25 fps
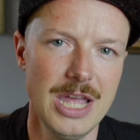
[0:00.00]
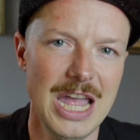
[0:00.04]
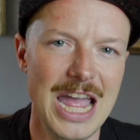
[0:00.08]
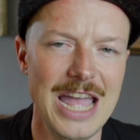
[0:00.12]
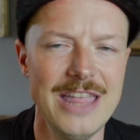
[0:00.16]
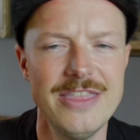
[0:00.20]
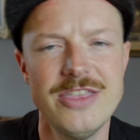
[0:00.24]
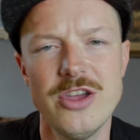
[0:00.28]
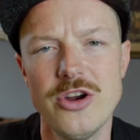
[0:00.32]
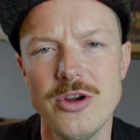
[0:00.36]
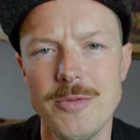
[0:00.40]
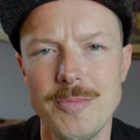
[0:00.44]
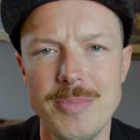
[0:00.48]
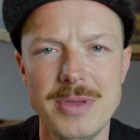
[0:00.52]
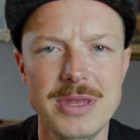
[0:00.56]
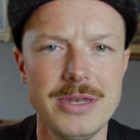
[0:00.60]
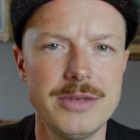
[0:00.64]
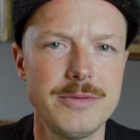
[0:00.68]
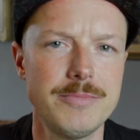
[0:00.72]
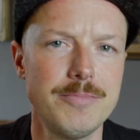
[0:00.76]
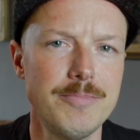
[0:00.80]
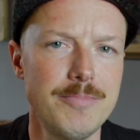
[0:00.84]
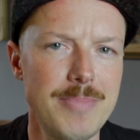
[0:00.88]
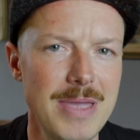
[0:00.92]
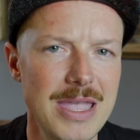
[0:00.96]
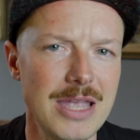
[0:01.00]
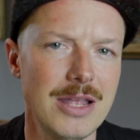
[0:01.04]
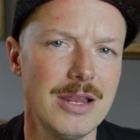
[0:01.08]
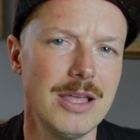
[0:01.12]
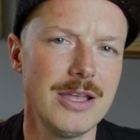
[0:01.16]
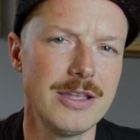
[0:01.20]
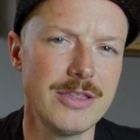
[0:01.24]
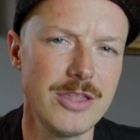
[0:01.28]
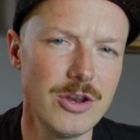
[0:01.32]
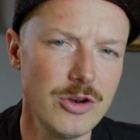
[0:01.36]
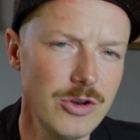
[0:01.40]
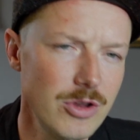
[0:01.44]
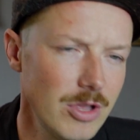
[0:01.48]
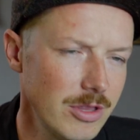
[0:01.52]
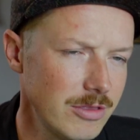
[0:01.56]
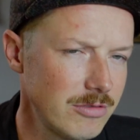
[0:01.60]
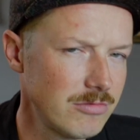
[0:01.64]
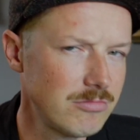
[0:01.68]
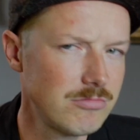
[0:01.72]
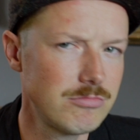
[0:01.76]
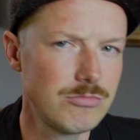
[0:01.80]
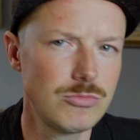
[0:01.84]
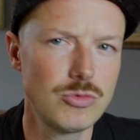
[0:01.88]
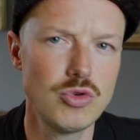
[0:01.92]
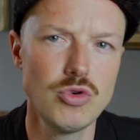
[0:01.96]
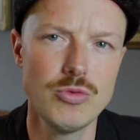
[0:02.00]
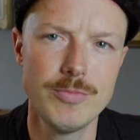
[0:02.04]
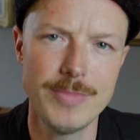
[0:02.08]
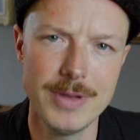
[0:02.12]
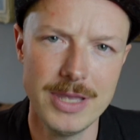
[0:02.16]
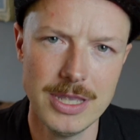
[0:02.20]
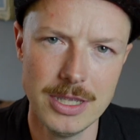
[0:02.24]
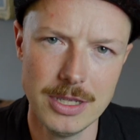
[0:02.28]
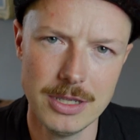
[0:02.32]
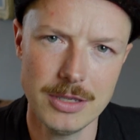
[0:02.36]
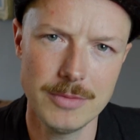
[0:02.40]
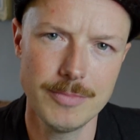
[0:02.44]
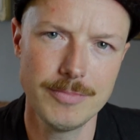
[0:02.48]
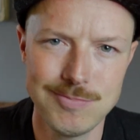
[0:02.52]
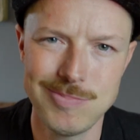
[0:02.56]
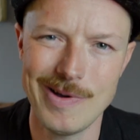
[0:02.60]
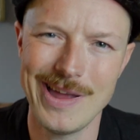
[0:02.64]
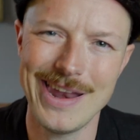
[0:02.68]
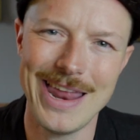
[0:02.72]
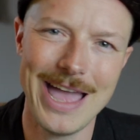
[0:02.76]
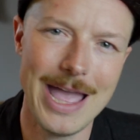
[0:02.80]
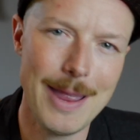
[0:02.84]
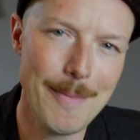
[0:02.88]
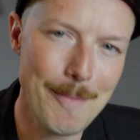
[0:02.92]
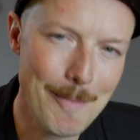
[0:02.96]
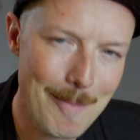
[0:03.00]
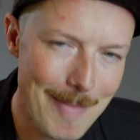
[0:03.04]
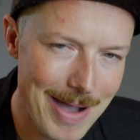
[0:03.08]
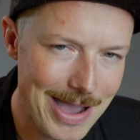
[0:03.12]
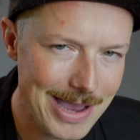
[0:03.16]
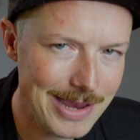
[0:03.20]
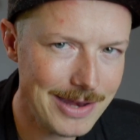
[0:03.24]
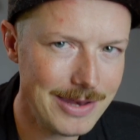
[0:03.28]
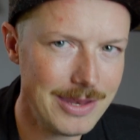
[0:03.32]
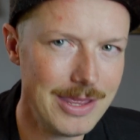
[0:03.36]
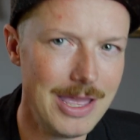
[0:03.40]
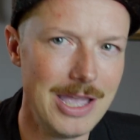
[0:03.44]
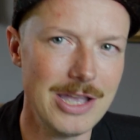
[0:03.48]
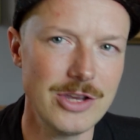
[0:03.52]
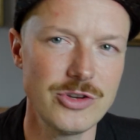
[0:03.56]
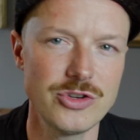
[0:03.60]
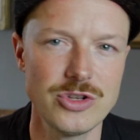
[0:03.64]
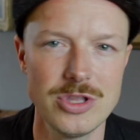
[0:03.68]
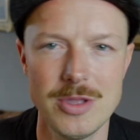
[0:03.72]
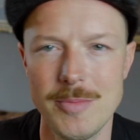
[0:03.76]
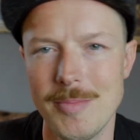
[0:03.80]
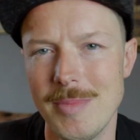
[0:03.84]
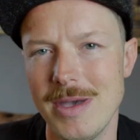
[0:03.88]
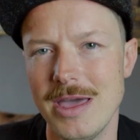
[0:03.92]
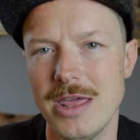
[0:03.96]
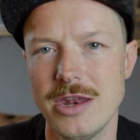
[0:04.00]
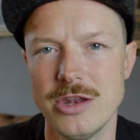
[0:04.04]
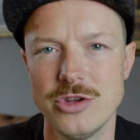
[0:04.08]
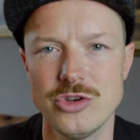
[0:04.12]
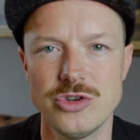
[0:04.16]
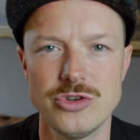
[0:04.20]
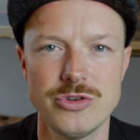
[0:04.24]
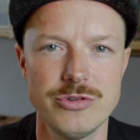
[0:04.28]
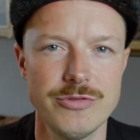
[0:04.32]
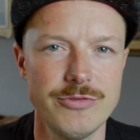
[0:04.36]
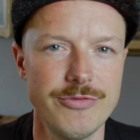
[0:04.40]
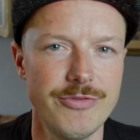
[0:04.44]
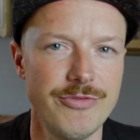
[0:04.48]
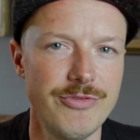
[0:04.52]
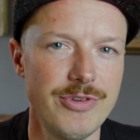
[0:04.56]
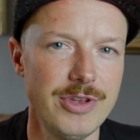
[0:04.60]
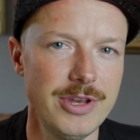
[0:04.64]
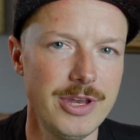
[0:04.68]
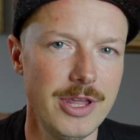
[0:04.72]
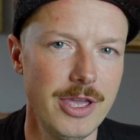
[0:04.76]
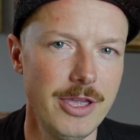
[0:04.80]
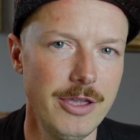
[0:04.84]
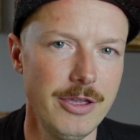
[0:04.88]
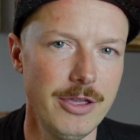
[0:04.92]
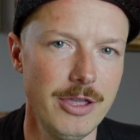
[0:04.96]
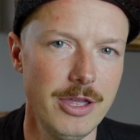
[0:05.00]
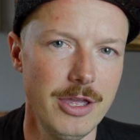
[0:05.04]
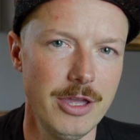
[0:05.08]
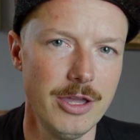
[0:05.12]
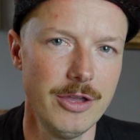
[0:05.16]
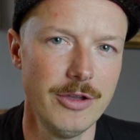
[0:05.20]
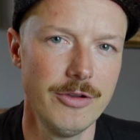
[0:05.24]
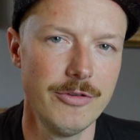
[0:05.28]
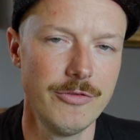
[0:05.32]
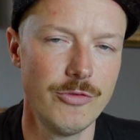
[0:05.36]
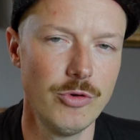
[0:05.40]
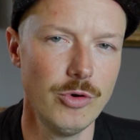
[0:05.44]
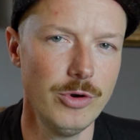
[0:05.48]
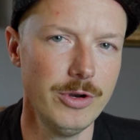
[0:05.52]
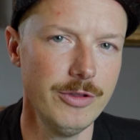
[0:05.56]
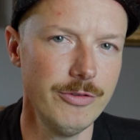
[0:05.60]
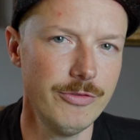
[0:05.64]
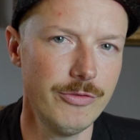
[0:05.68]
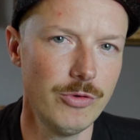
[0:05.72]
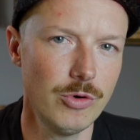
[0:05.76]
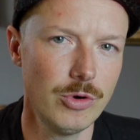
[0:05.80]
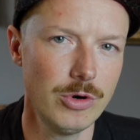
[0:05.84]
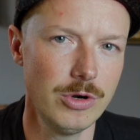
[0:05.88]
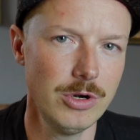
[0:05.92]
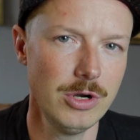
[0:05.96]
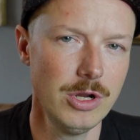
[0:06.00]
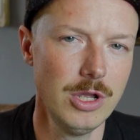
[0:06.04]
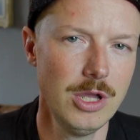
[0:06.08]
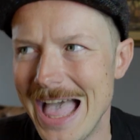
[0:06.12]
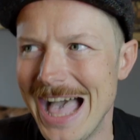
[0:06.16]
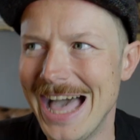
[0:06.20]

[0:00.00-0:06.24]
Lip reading: And they're a bit big, like they're not too big, but I might actually manage to fit a 44.